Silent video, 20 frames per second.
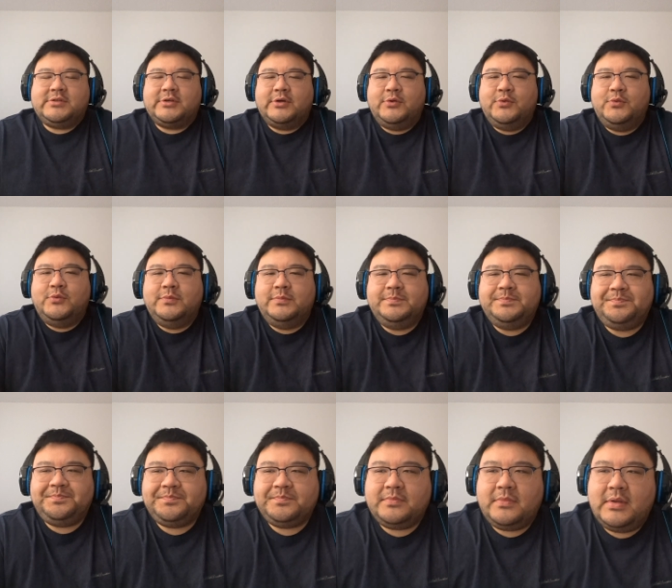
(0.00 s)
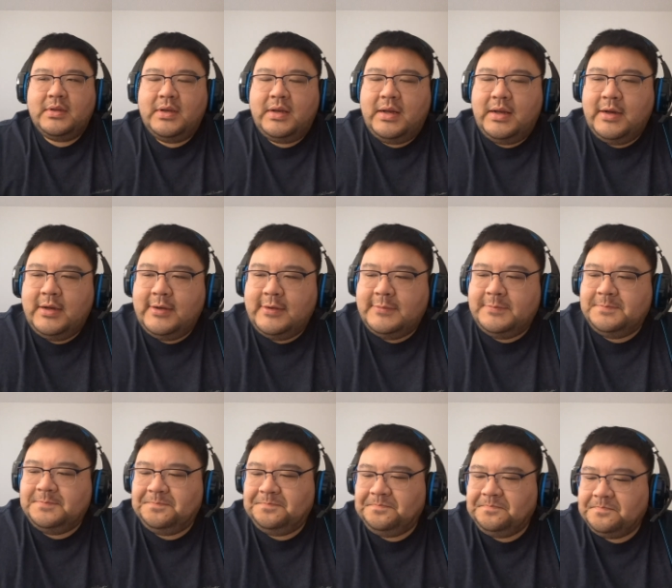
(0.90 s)
so
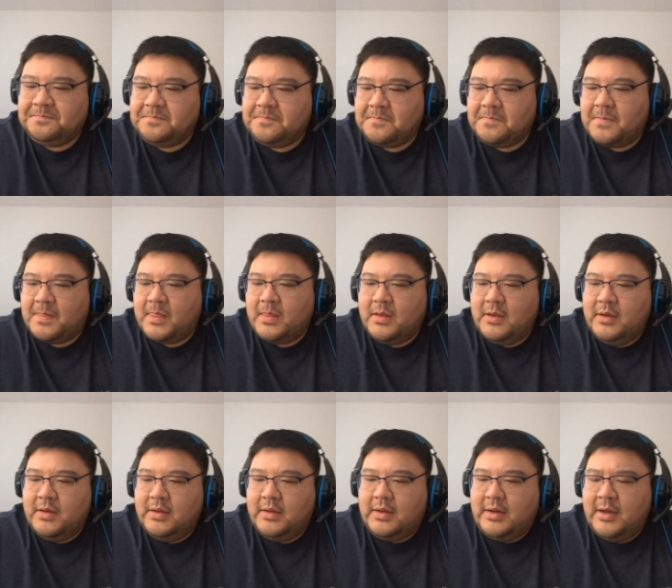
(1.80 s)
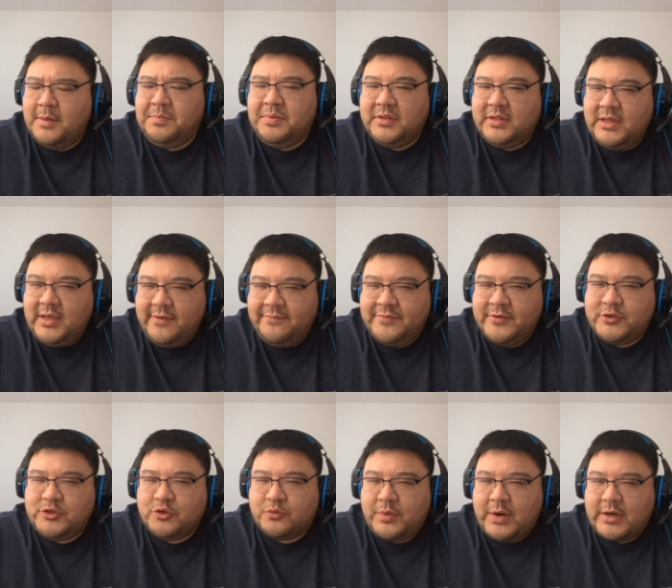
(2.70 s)
um, I believe the
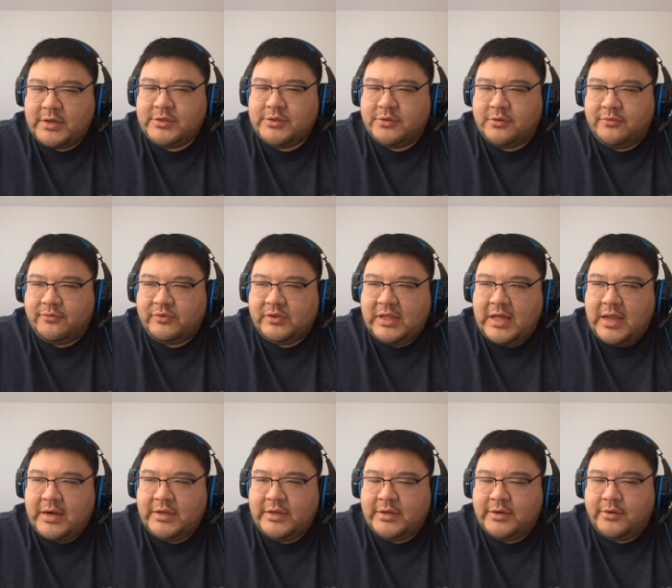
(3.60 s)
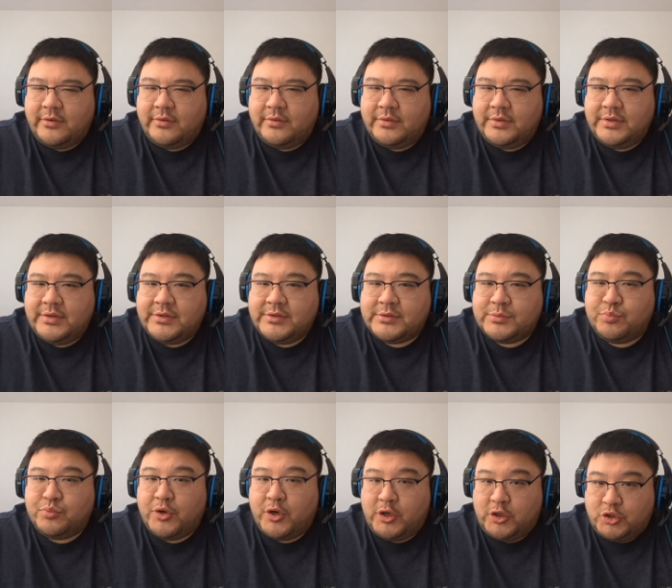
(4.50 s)
director of Gladiator is
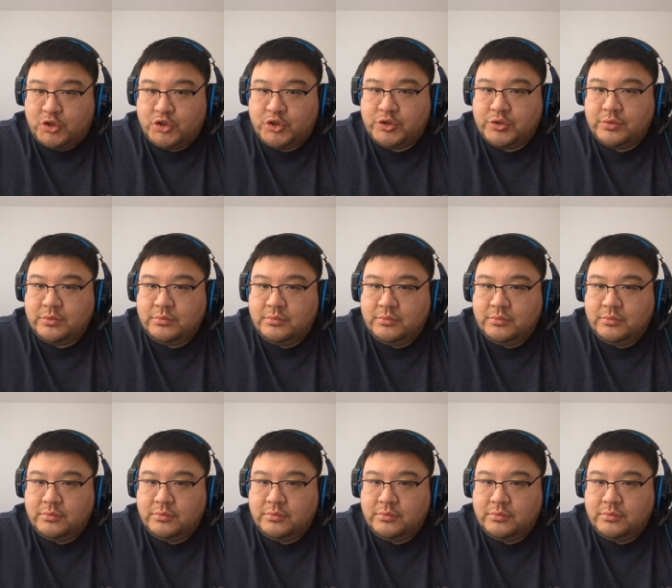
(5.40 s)
British.